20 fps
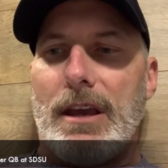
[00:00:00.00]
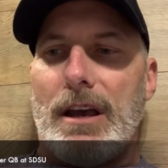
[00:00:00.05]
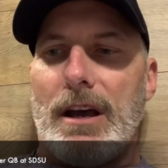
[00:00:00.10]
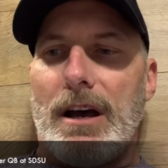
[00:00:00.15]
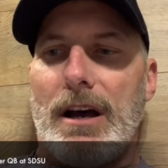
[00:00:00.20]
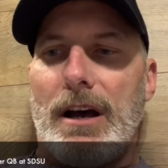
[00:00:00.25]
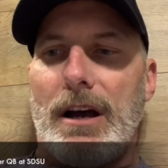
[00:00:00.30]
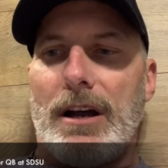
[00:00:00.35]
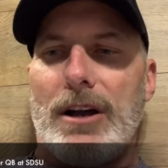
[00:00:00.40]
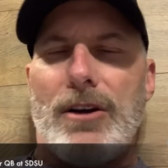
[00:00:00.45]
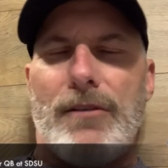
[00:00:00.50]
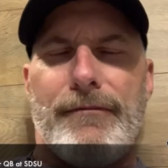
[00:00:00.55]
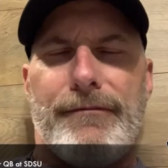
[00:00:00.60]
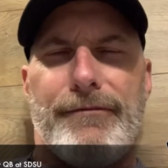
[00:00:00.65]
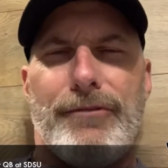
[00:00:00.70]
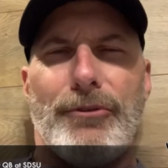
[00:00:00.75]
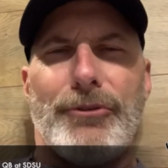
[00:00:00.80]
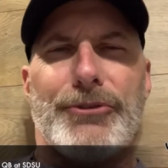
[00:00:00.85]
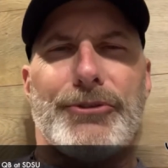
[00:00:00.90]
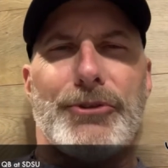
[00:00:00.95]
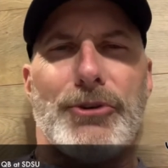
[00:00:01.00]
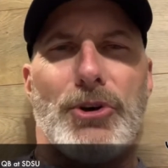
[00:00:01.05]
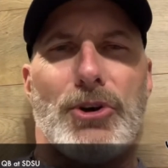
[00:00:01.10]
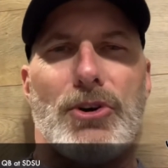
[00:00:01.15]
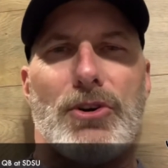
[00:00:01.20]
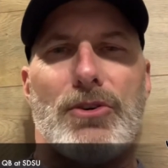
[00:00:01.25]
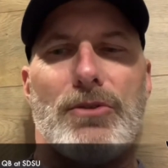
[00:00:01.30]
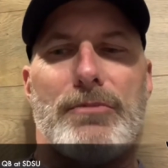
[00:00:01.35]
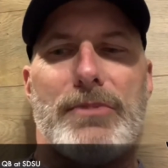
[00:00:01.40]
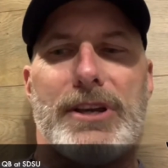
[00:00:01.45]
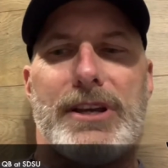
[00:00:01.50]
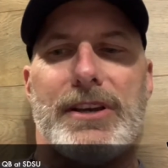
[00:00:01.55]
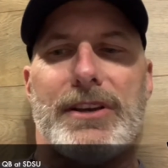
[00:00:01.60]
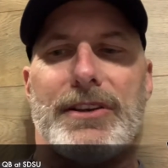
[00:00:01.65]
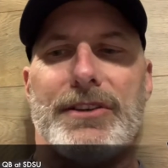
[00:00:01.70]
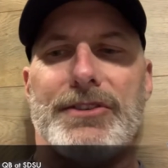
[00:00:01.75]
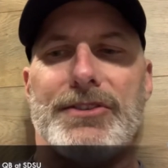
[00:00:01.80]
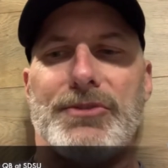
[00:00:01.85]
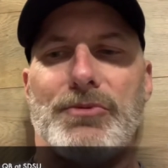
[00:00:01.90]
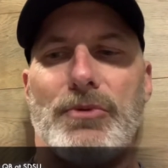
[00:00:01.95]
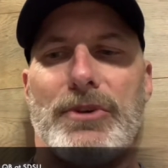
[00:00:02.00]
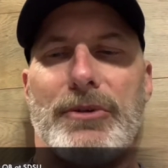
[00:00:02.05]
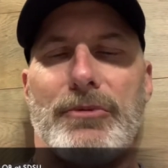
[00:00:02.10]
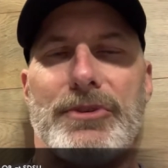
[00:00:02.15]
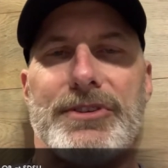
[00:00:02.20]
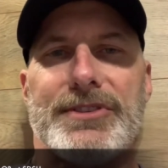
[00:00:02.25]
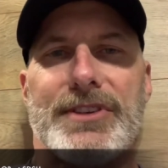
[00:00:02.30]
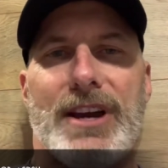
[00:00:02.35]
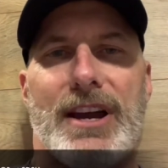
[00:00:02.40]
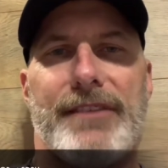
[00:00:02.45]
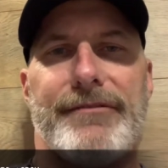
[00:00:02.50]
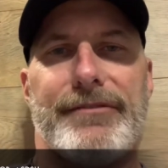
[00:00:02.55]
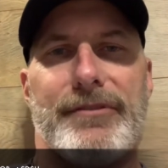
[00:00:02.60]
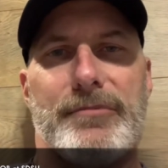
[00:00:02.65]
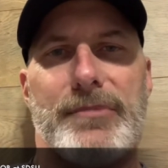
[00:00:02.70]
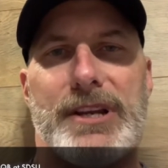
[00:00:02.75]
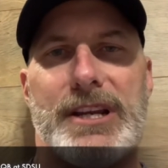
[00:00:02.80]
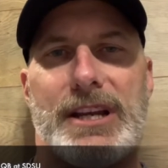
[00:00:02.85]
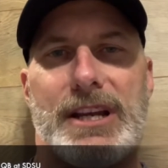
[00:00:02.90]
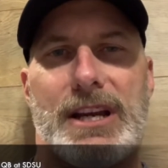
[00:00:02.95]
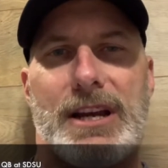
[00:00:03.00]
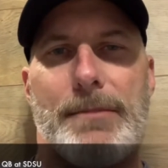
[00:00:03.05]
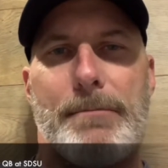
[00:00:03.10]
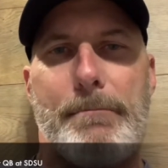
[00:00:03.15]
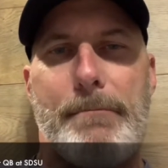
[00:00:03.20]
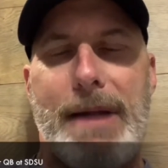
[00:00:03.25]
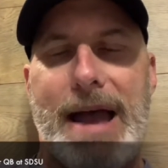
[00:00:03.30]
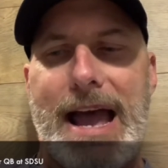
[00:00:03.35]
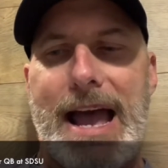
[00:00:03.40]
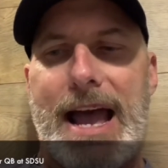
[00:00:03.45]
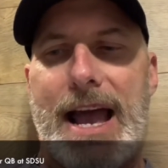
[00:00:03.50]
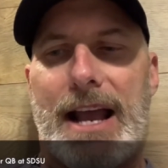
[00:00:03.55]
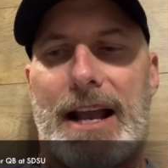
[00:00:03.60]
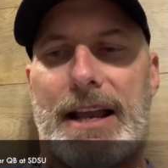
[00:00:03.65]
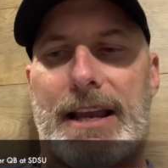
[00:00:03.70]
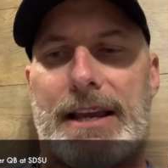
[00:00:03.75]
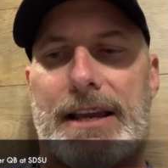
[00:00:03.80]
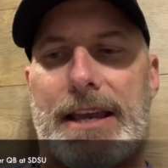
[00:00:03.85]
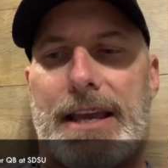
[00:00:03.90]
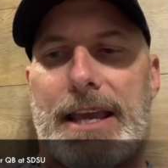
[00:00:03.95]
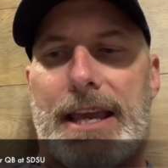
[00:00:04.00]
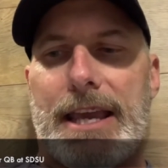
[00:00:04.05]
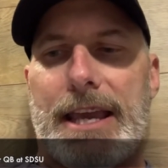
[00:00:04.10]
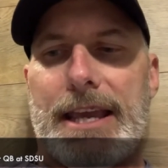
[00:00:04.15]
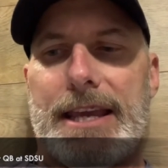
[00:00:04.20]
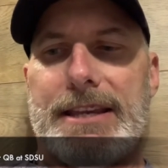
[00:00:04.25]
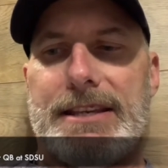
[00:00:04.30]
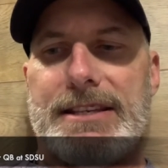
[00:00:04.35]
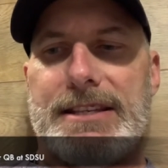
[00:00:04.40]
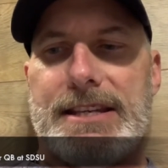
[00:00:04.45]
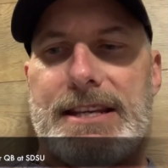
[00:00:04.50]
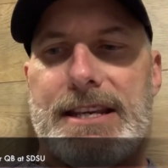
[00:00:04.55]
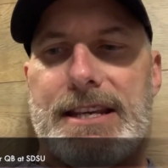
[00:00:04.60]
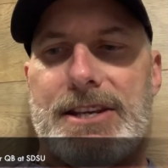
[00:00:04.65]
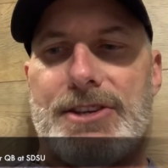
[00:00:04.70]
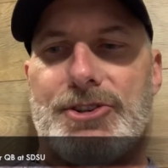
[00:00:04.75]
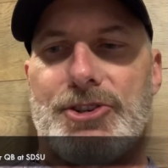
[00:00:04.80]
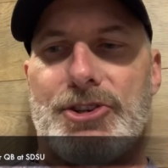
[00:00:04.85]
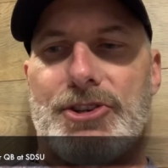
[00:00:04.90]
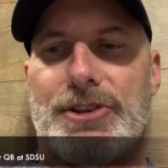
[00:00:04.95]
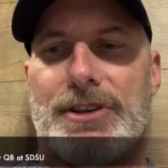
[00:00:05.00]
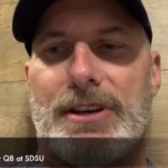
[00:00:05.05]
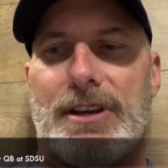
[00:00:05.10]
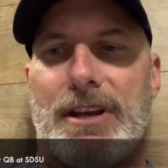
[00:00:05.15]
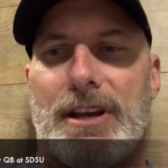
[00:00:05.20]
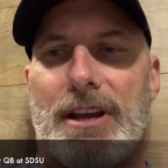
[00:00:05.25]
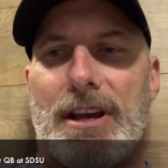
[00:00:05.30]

come full circle, because when it was time for me to come back and teach,